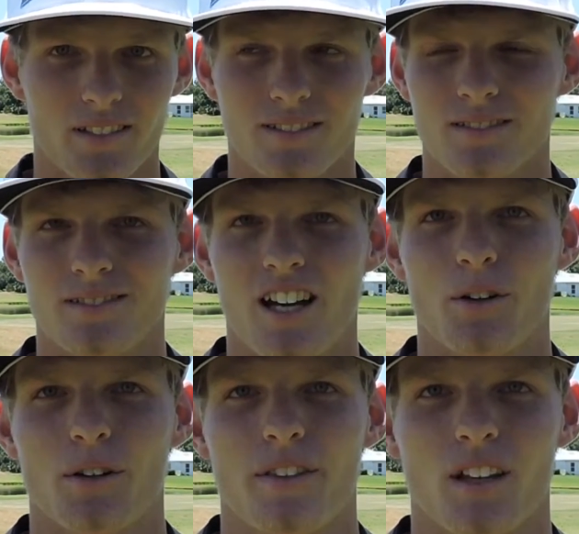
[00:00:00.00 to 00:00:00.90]
and not
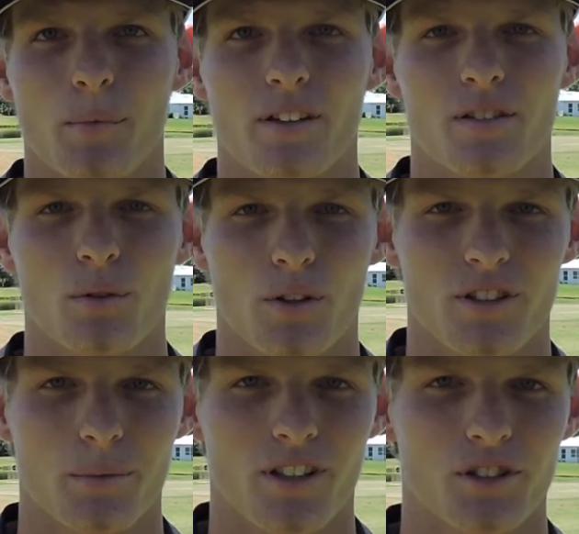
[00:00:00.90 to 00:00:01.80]
really think about the score
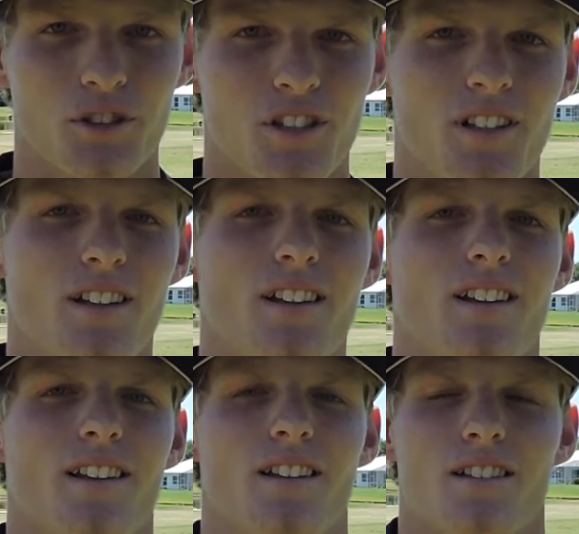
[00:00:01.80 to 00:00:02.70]
too much.
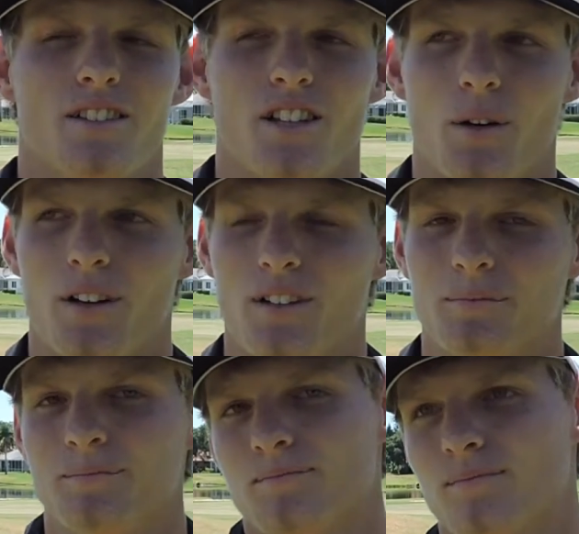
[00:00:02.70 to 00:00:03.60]
So
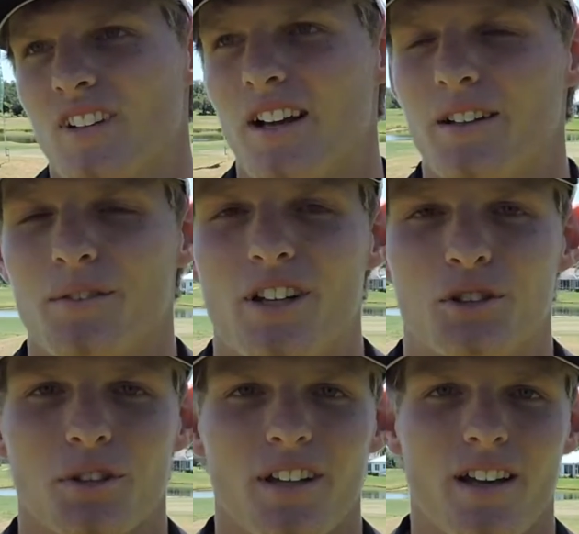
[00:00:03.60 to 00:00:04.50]
I
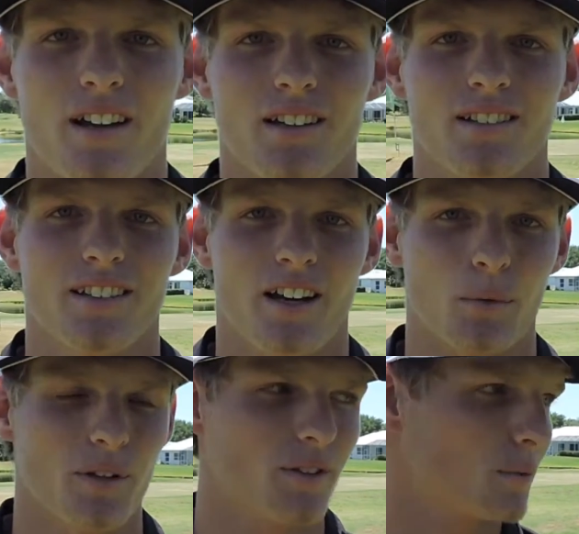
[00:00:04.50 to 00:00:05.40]
eventually got
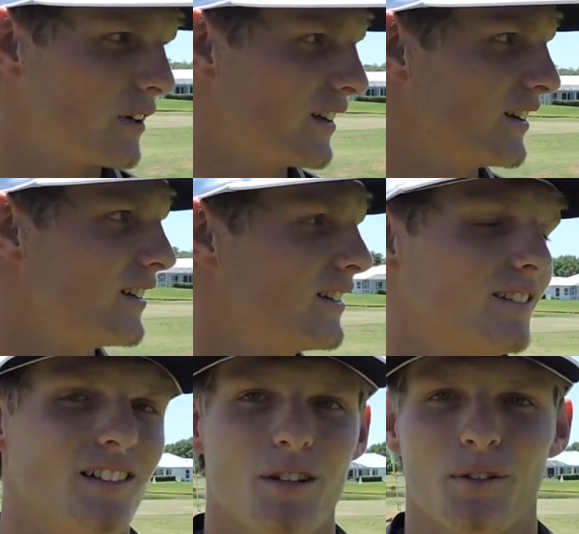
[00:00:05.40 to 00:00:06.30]
away with the win, and
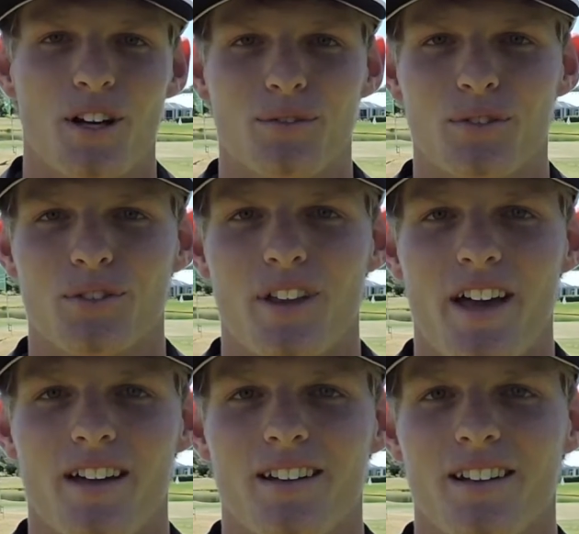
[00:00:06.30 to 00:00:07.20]
grateful for
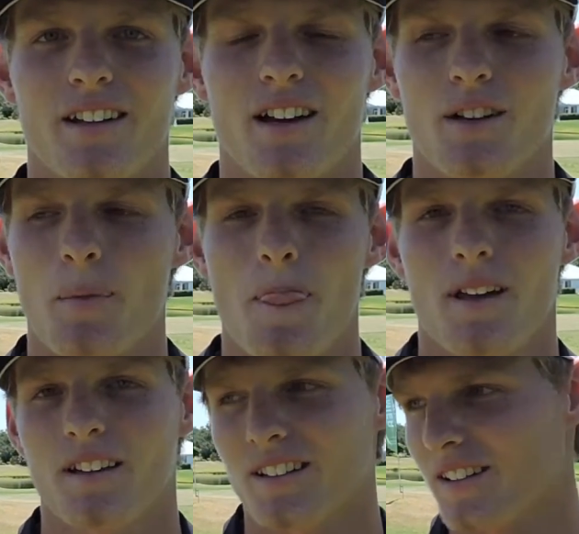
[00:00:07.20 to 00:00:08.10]
that. And I'd
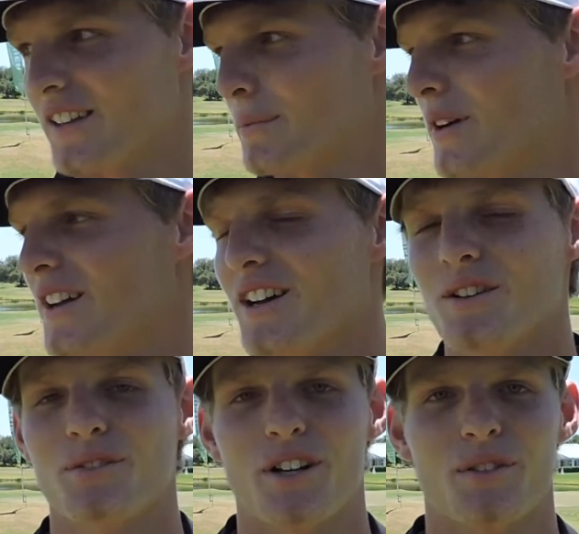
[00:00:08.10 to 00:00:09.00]
like to thank my
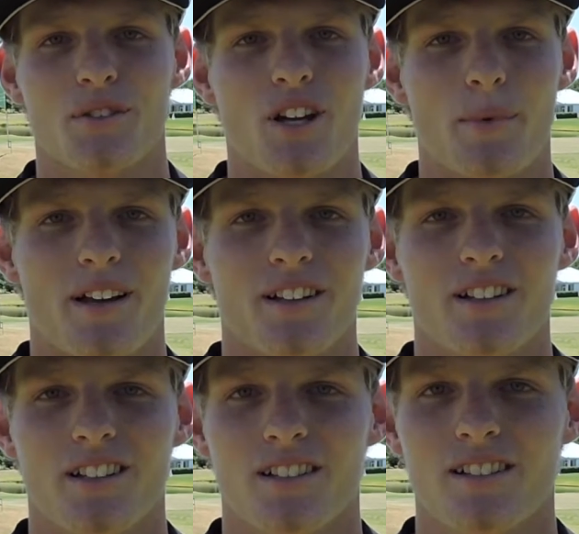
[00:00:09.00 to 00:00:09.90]
friends for coming out here
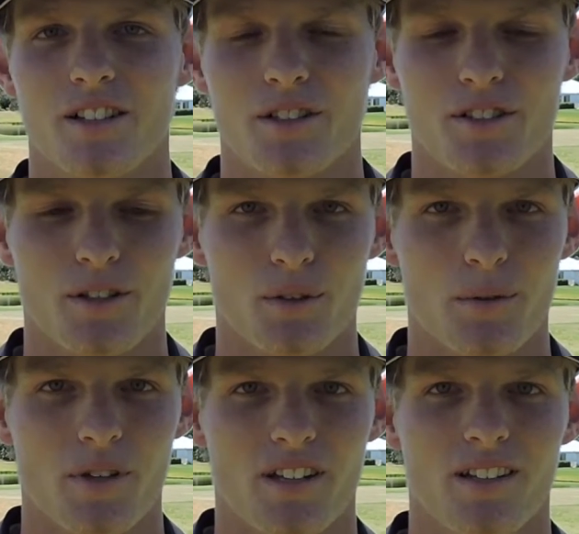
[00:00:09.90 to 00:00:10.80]
to Sarasota with
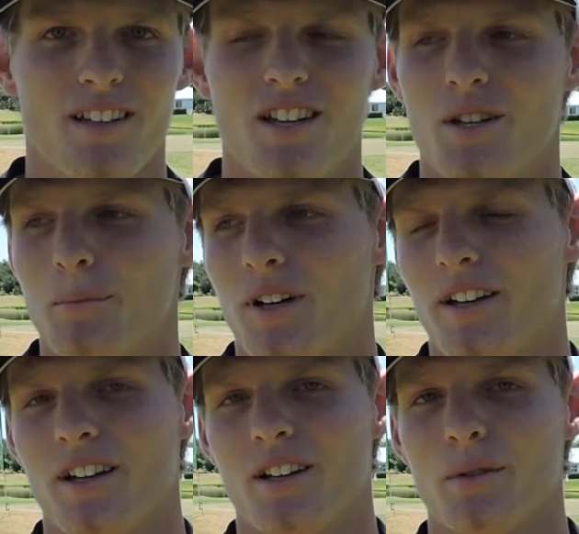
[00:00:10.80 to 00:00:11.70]
me.
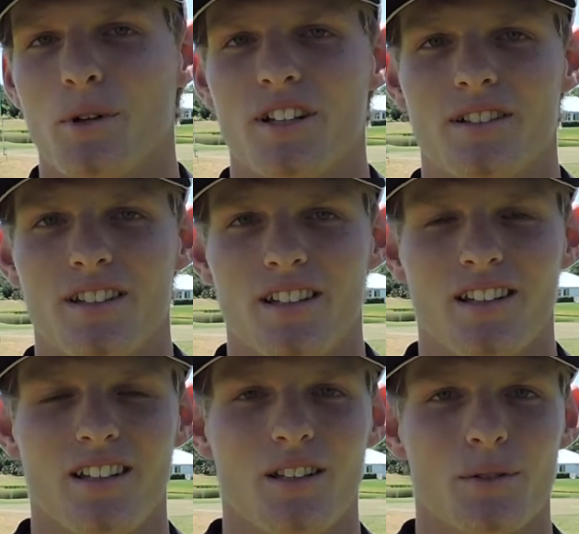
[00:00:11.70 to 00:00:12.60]
My buddy T,
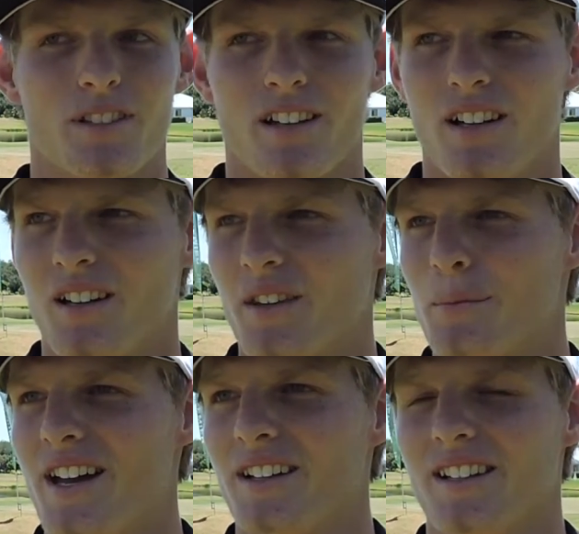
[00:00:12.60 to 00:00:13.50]
he was on the
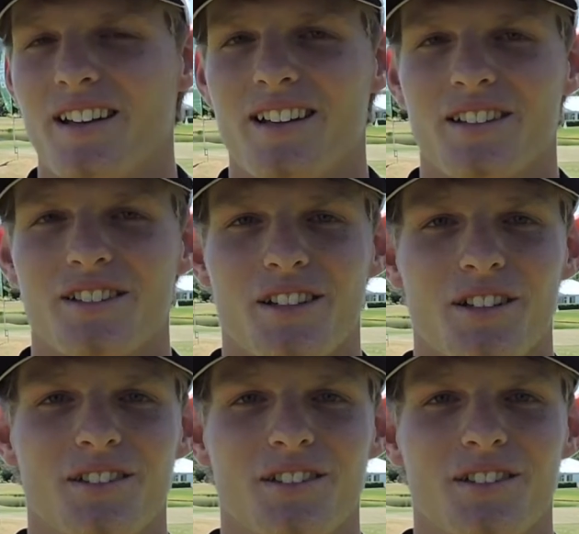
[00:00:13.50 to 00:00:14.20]
bag today, so